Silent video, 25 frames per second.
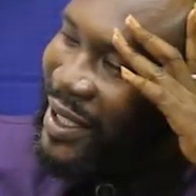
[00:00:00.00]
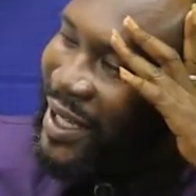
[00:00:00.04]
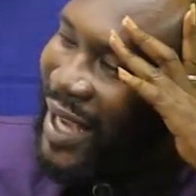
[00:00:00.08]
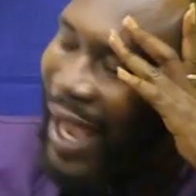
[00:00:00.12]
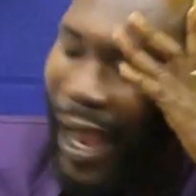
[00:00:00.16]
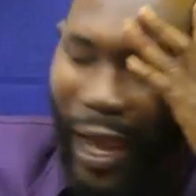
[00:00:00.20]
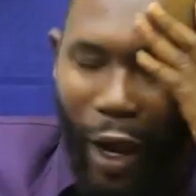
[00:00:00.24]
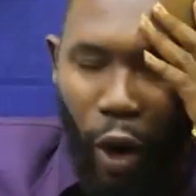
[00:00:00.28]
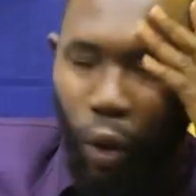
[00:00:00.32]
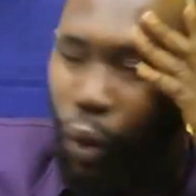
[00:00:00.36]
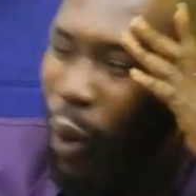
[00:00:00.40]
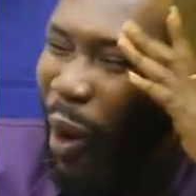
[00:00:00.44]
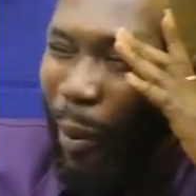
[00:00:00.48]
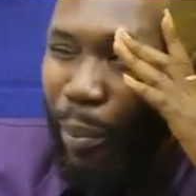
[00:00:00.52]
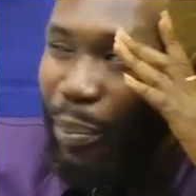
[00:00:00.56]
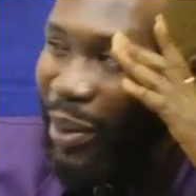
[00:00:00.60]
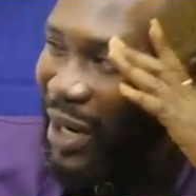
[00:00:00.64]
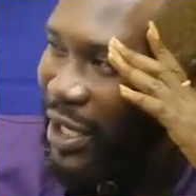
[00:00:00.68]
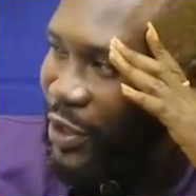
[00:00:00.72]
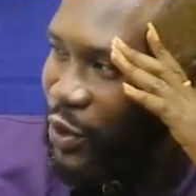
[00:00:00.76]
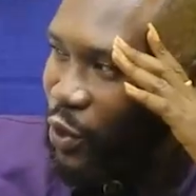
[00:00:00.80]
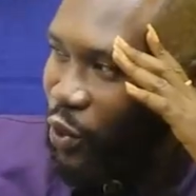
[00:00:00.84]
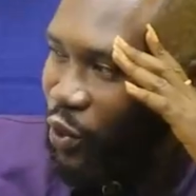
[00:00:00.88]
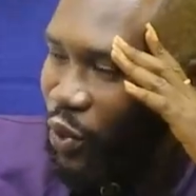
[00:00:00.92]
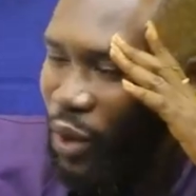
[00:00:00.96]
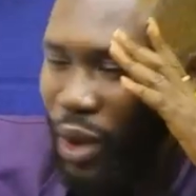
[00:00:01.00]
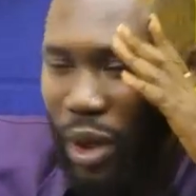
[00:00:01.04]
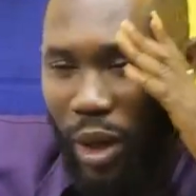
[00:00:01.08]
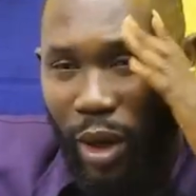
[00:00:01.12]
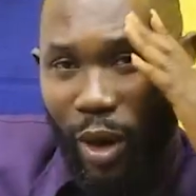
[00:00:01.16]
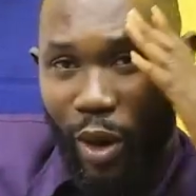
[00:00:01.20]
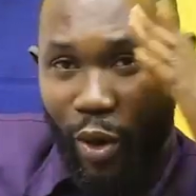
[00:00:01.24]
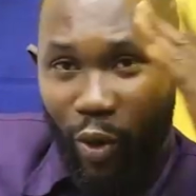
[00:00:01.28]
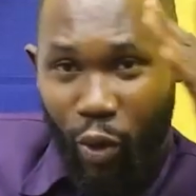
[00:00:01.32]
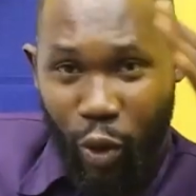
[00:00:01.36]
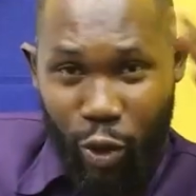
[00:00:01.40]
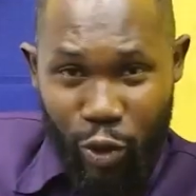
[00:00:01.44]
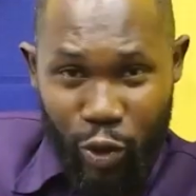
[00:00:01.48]
A complex.
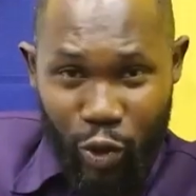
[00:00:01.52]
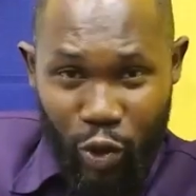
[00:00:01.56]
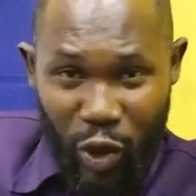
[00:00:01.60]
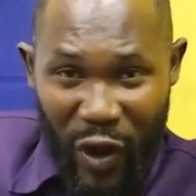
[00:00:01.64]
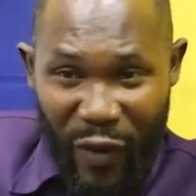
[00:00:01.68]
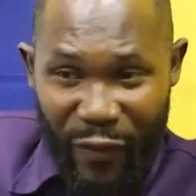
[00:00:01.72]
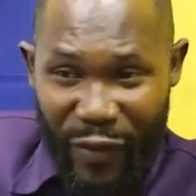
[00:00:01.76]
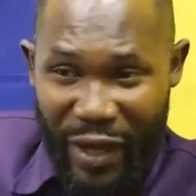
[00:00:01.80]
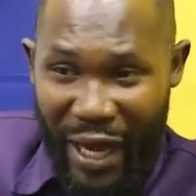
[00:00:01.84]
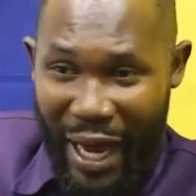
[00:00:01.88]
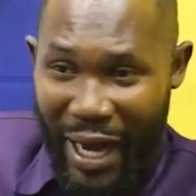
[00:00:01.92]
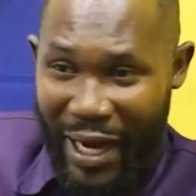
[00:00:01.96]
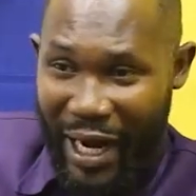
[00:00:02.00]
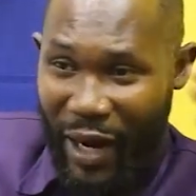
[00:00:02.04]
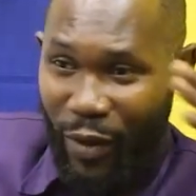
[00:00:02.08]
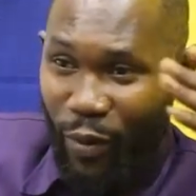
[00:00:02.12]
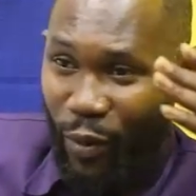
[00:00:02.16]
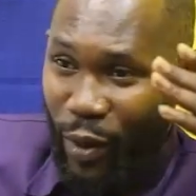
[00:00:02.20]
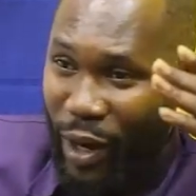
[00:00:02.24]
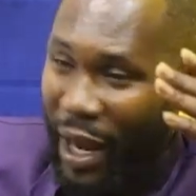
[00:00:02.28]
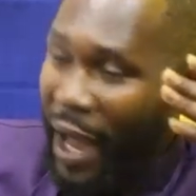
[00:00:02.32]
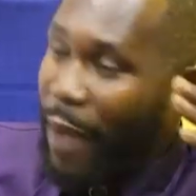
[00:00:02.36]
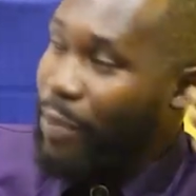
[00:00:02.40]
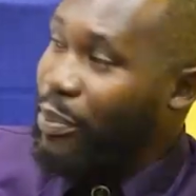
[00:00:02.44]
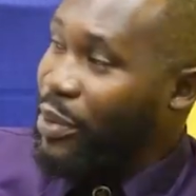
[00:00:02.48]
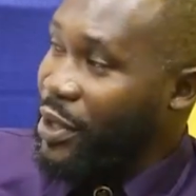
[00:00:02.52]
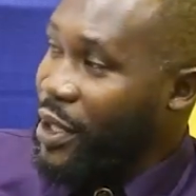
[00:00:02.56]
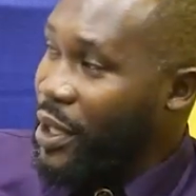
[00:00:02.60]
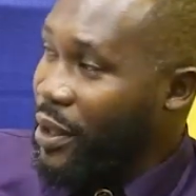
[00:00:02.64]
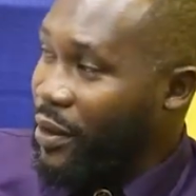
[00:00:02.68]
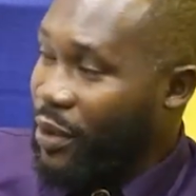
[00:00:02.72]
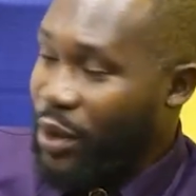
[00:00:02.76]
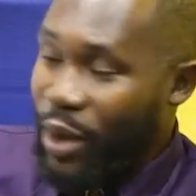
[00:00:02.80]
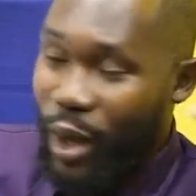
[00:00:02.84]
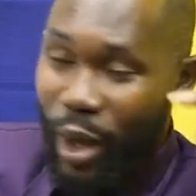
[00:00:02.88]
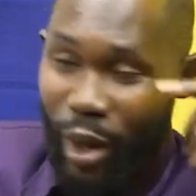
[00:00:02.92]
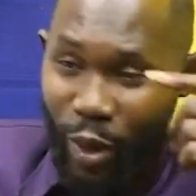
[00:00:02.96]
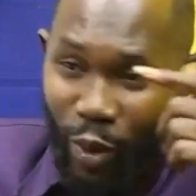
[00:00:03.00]
O solve hana we happy.
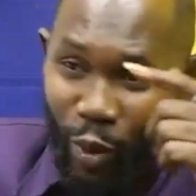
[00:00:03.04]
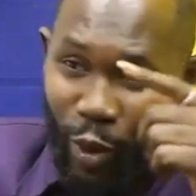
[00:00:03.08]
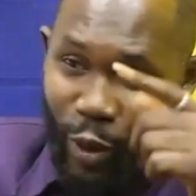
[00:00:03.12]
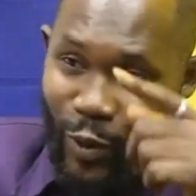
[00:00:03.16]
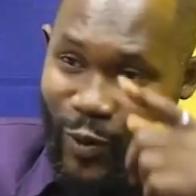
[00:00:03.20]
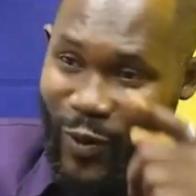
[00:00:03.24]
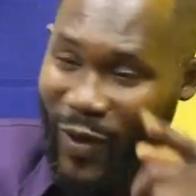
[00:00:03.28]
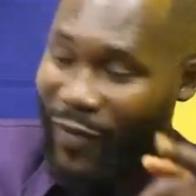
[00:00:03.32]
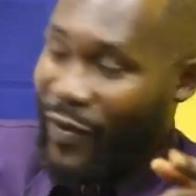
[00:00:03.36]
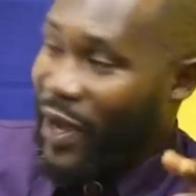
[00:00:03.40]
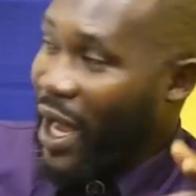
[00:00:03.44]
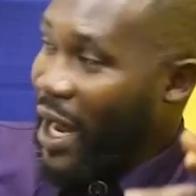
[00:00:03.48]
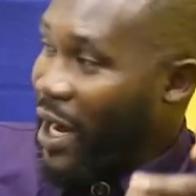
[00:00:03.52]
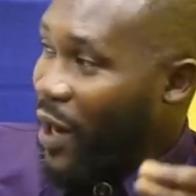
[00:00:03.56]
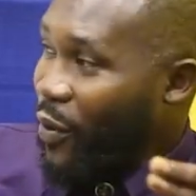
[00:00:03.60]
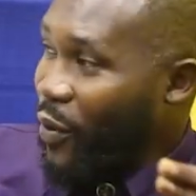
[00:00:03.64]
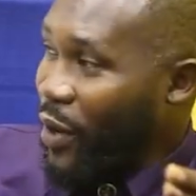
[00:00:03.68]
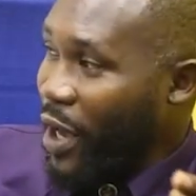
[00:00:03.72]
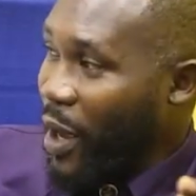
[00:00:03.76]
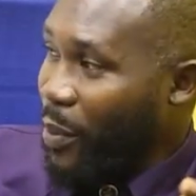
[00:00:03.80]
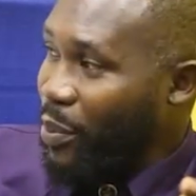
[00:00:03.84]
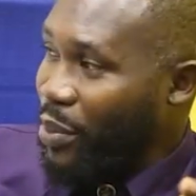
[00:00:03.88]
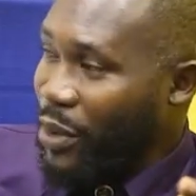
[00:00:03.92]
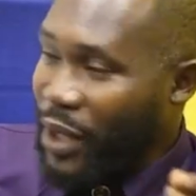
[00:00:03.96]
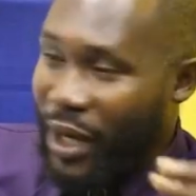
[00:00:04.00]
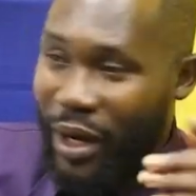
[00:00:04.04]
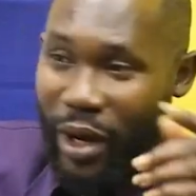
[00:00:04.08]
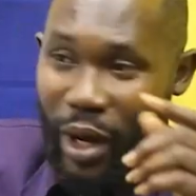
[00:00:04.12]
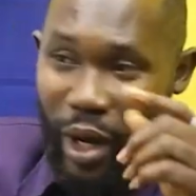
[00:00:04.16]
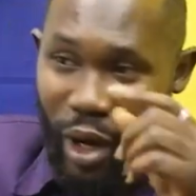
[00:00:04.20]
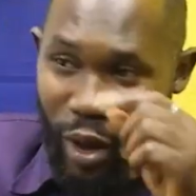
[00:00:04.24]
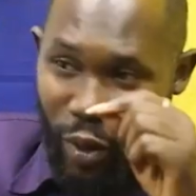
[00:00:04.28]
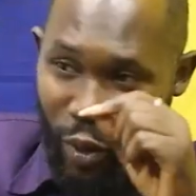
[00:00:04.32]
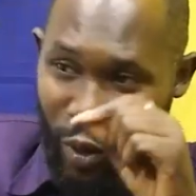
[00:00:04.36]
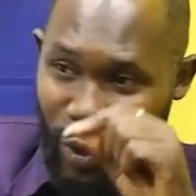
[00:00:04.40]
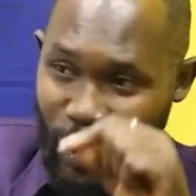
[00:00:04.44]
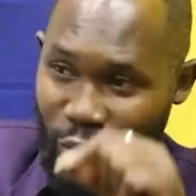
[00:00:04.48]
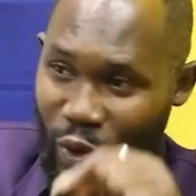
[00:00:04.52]
O solve hana we happy.
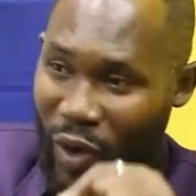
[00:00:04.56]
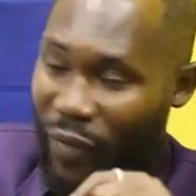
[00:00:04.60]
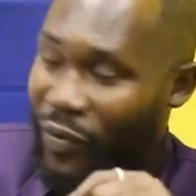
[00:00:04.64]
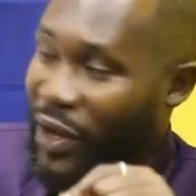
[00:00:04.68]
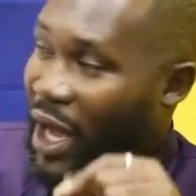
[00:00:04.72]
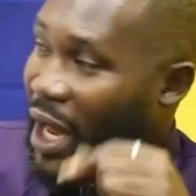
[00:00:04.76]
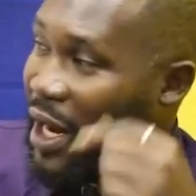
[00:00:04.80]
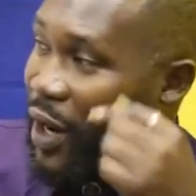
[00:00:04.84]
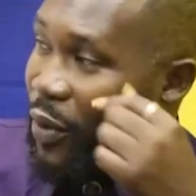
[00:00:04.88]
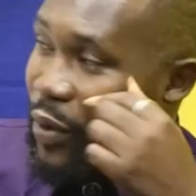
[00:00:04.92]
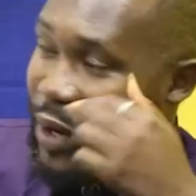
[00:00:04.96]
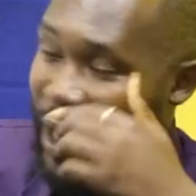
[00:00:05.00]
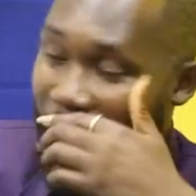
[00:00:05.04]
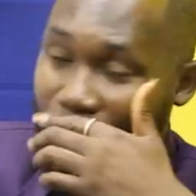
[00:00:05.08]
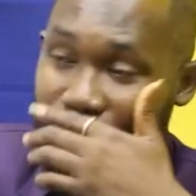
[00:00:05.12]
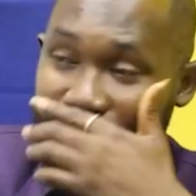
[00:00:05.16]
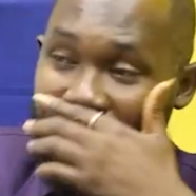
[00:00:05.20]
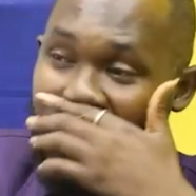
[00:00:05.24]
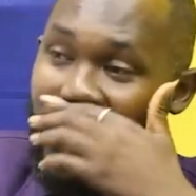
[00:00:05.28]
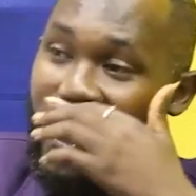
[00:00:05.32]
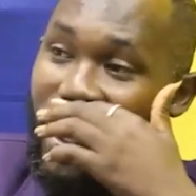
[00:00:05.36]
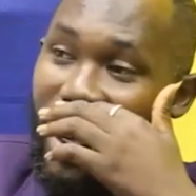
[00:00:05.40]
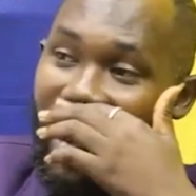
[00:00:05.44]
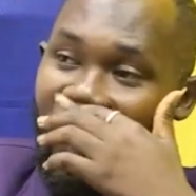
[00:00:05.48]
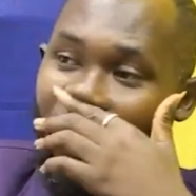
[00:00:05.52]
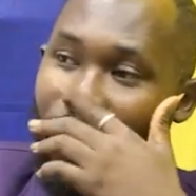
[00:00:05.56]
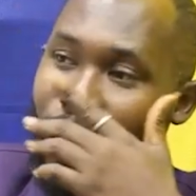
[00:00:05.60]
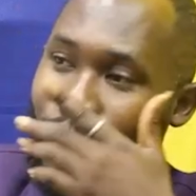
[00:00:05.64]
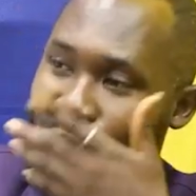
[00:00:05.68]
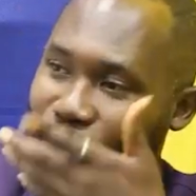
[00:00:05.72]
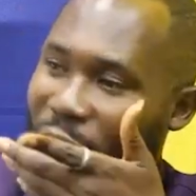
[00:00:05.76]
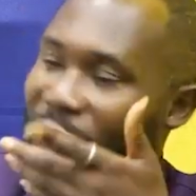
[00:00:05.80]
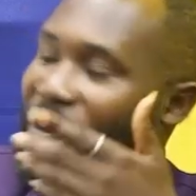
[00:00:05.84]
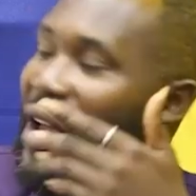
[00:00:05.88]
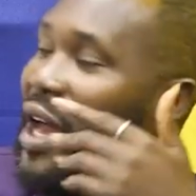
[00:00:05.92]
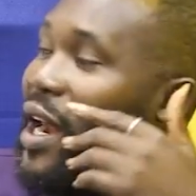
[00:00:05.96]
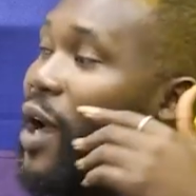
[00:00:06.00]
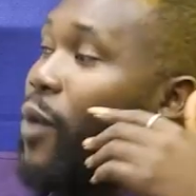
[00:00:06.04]
O solve hana we happy. O
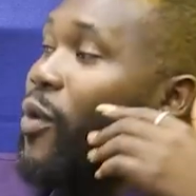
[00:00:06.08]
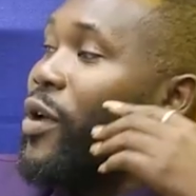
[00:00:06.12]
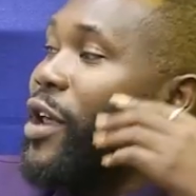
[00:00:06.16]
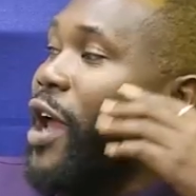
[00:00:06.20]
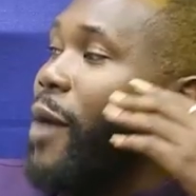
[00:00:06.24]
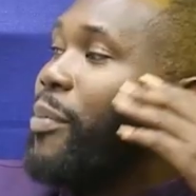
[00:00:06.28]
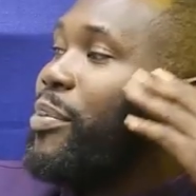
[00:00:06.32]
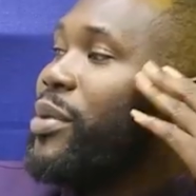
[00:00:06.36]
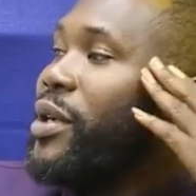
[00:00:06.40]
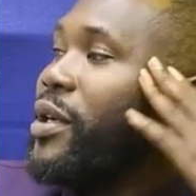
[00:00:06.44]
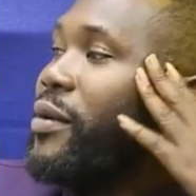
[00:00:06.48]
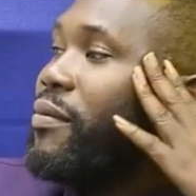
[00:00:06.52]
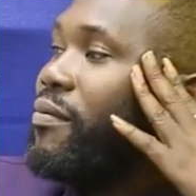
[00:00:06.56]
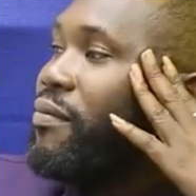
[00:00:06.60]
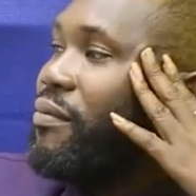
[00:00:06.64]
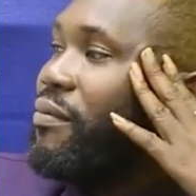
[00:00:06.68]
solve hana we happy.